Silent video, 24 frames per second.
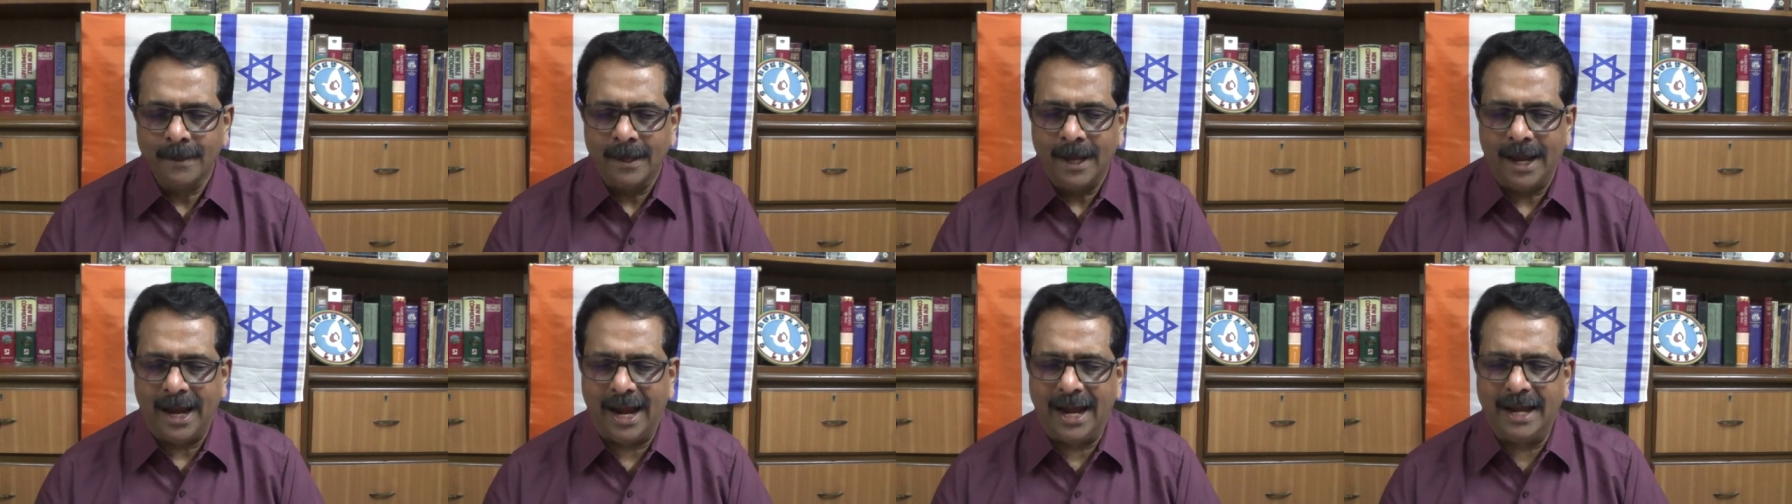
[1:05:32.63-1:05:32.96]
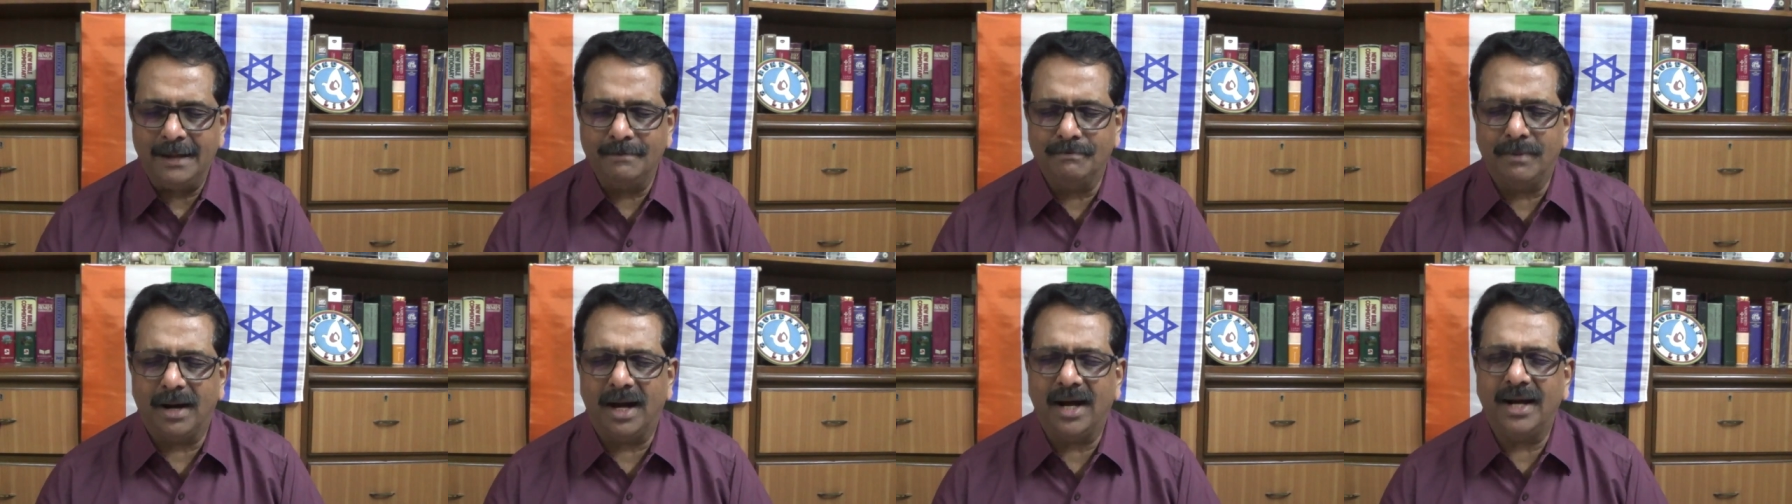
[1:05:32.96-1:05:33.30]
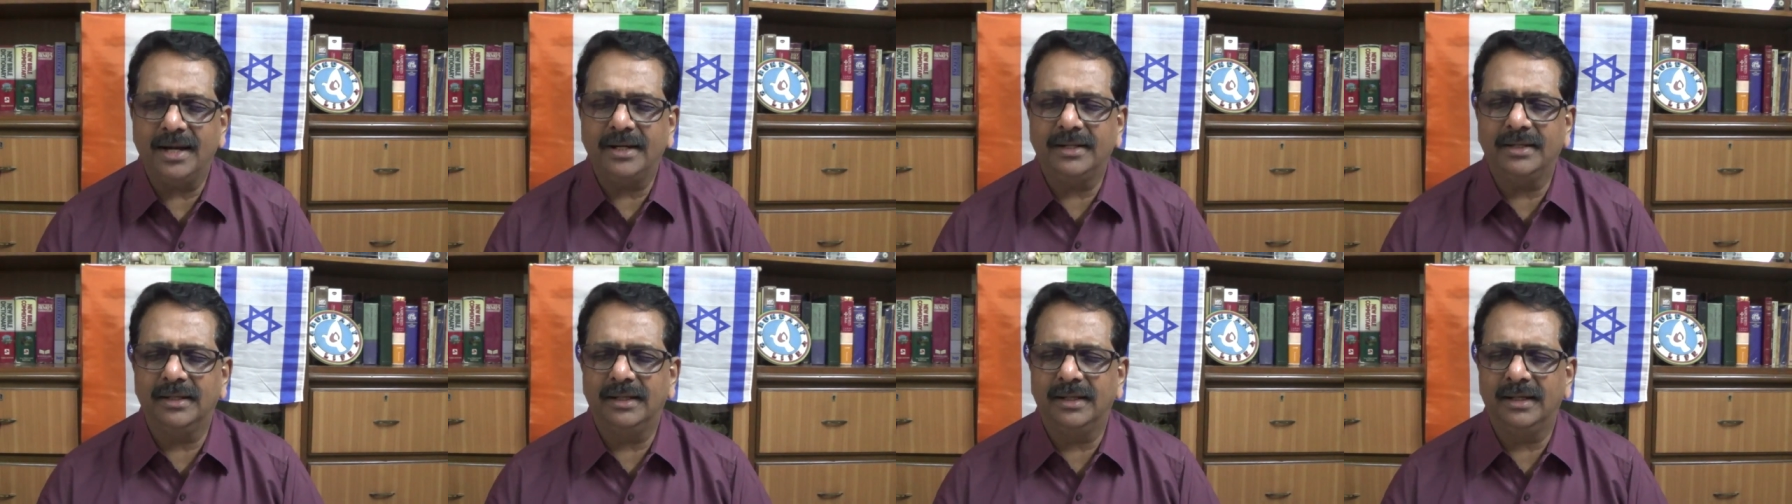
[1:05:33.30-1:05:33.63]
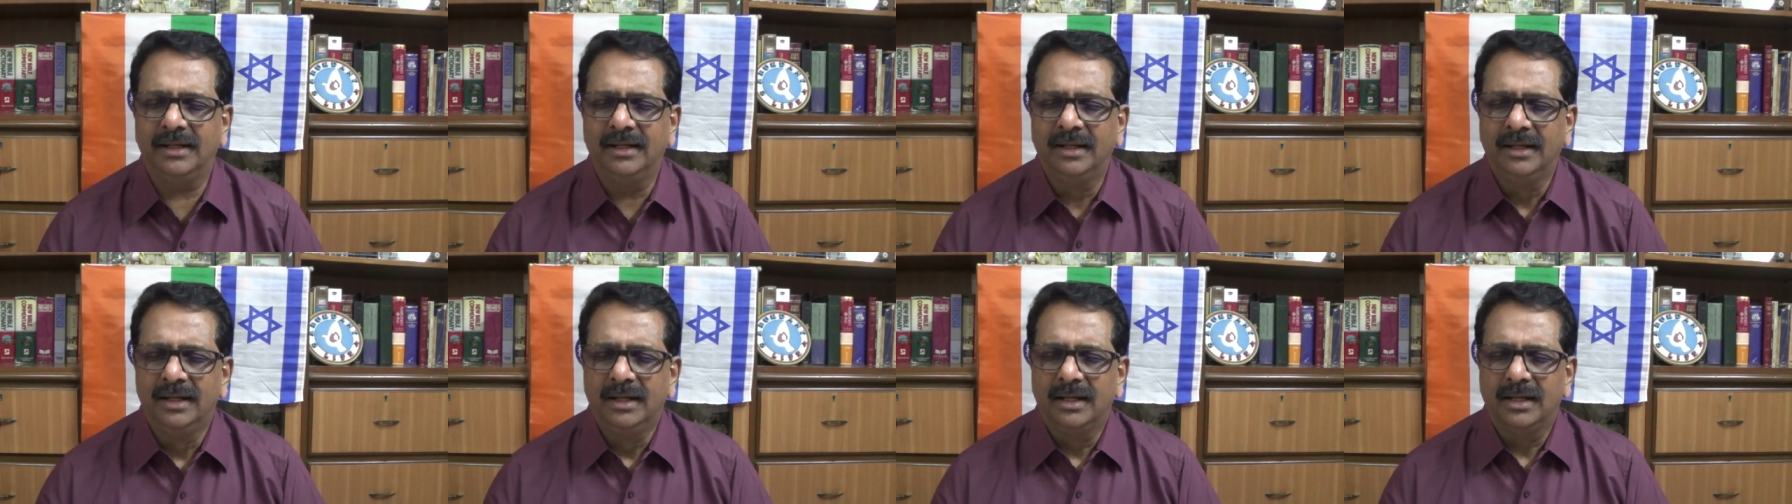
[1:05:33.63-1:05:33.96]
And by the
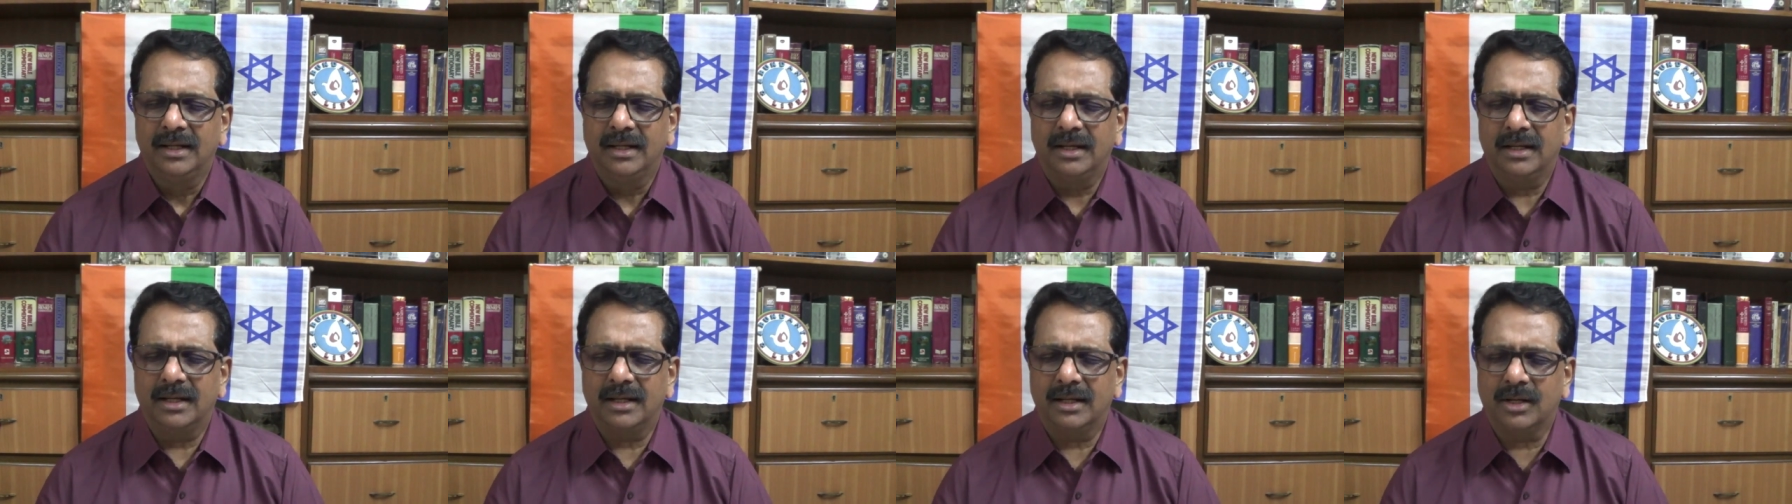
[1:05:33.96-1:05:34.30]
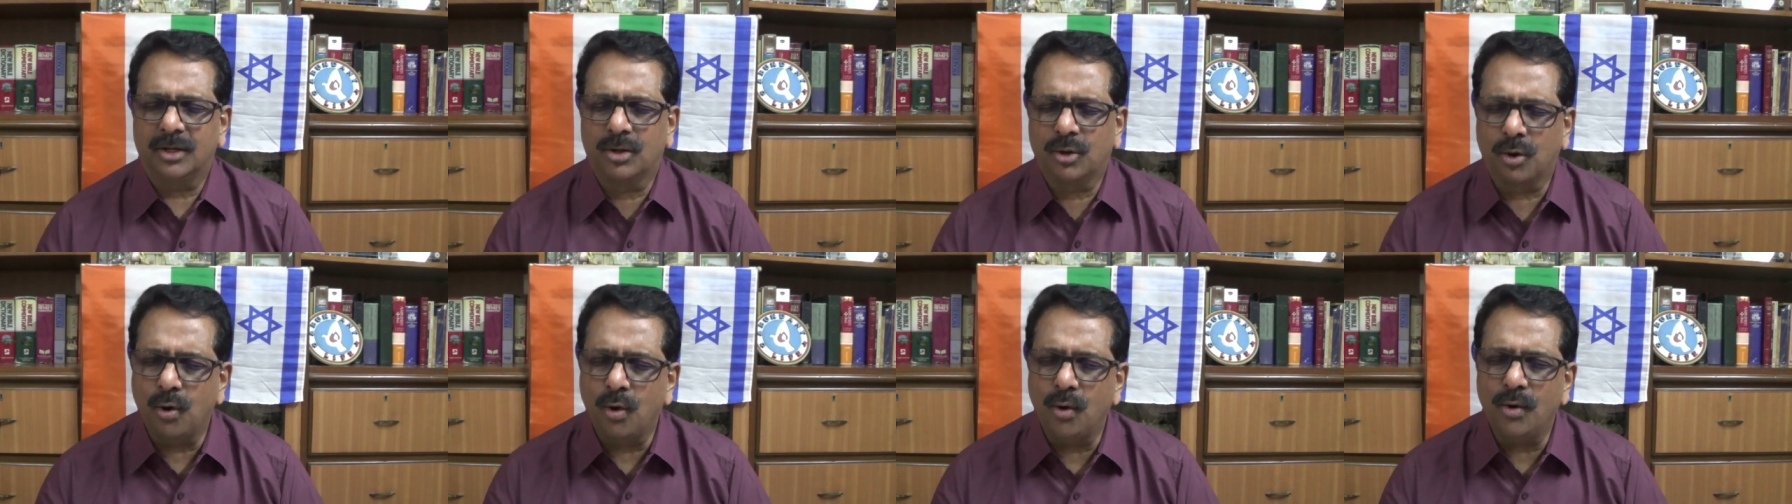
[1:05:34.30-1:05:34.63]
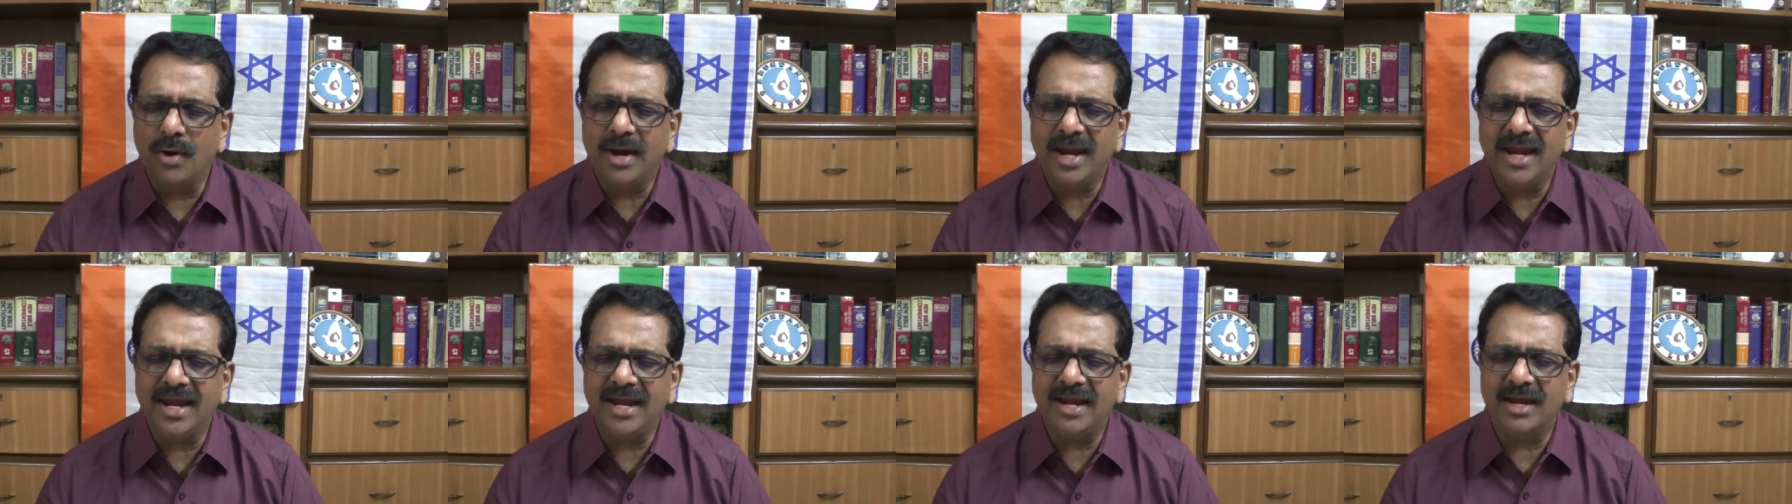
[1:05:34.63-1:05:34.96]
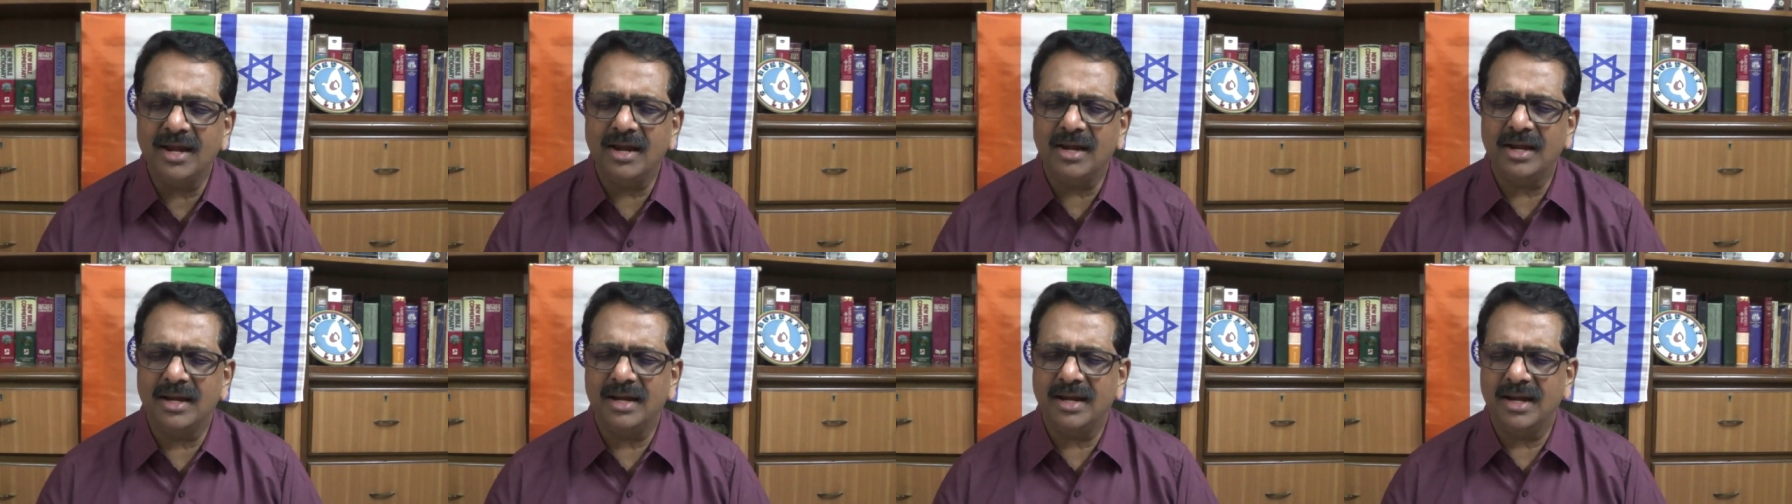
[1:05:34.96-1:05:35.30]

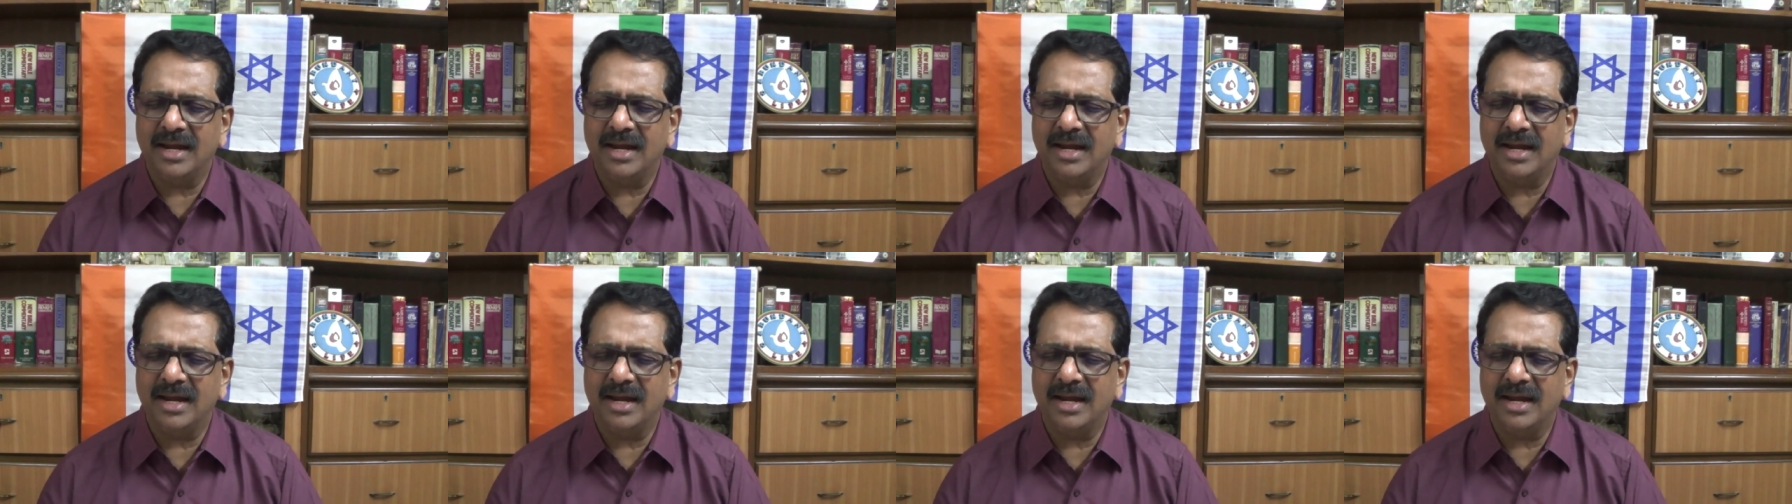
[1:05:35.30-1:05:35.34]
growing